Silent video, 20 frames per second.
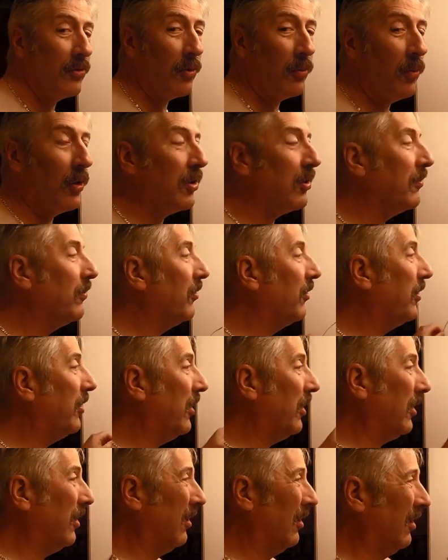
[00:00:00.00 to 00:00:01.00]
which is a wonderful
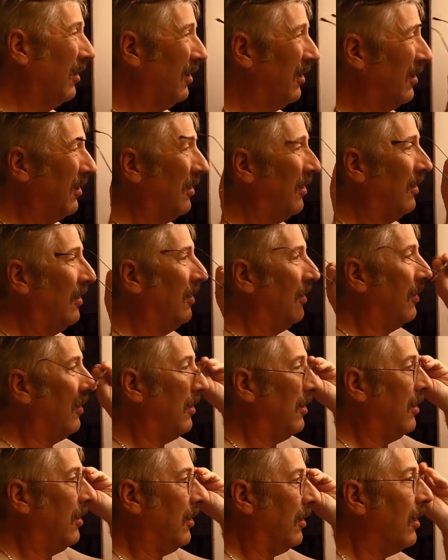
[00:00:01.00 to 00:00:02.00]
thing.
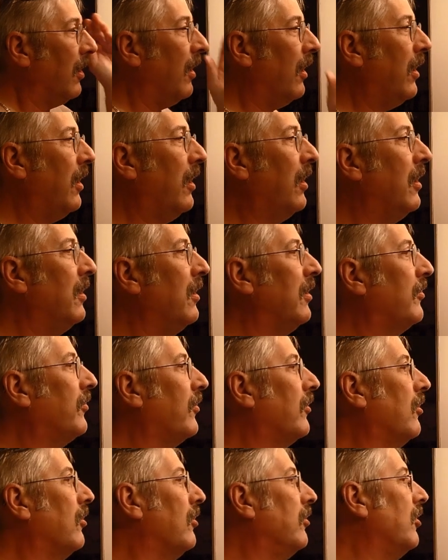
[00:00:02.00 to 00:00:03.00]
And
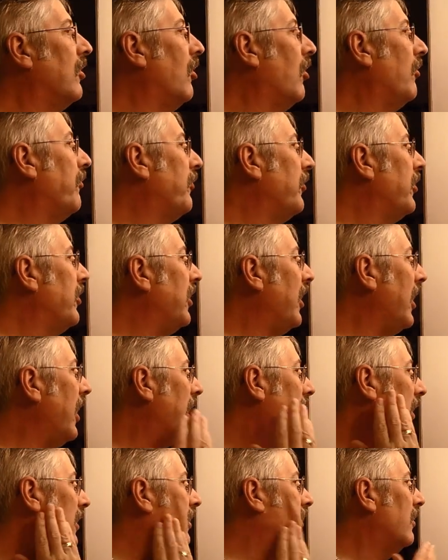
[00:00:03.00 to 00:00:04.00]
it's good to go for the
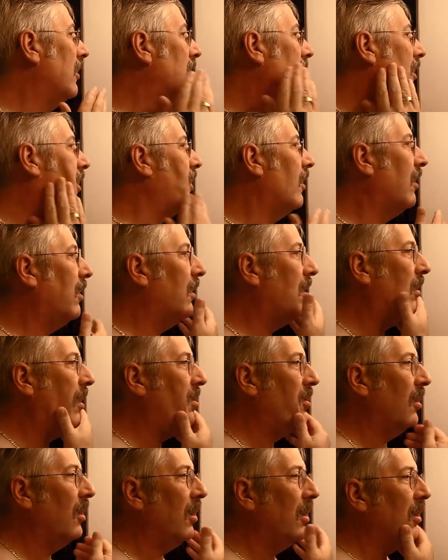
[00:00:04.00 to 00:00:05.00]
day.
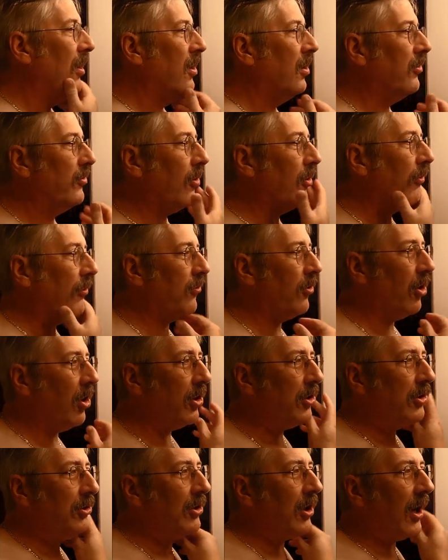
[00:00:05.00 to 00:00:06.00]
Uh, so for
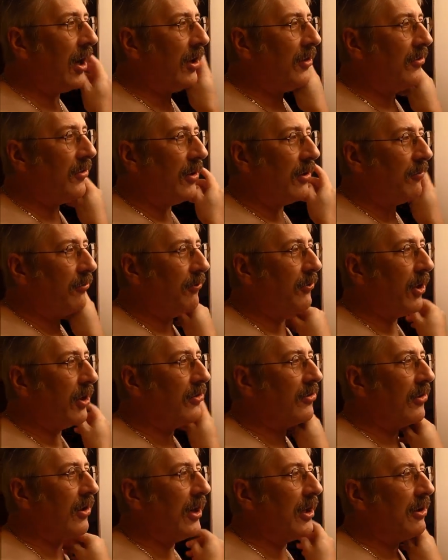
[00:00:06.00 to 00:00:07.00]
all you guys that
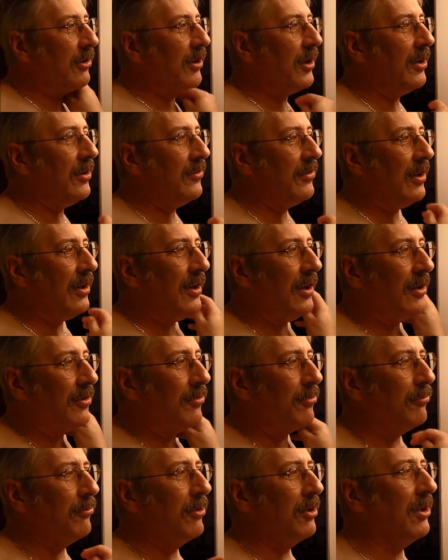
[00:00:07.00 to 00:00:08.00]
fuss like crazy,
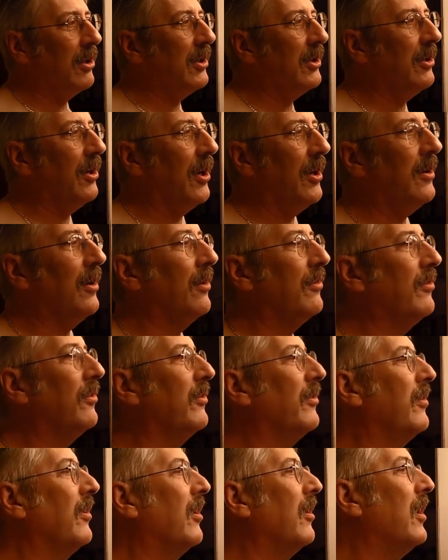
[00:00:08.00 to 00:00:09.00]
it's really not
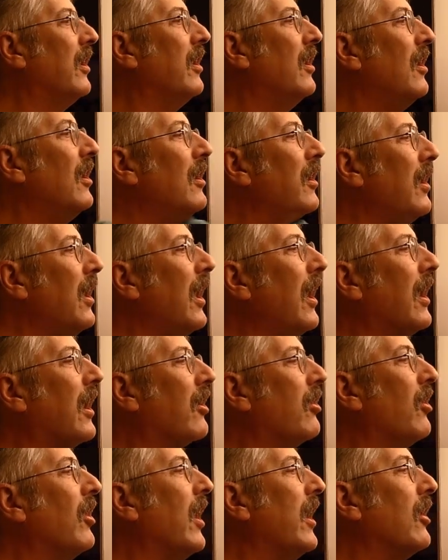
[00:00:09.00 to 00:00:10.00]
necessary.
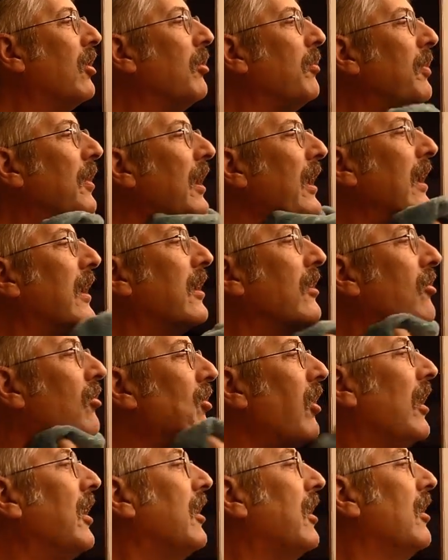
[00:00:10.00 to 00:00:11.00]
Yeah, could I go back
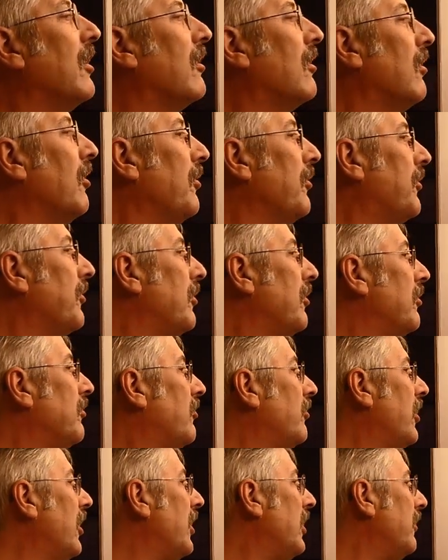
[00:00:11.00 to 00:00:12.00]
and try to get a
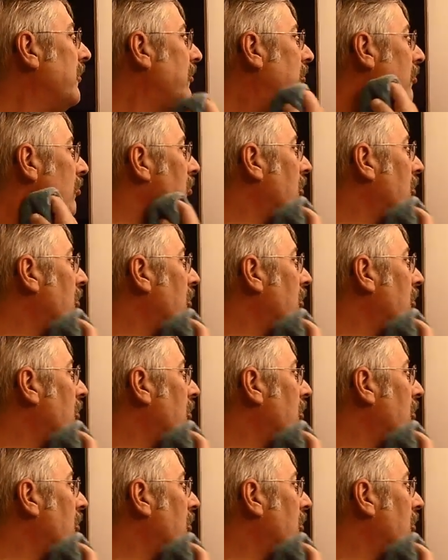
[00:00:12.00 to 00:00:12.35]
closer shave?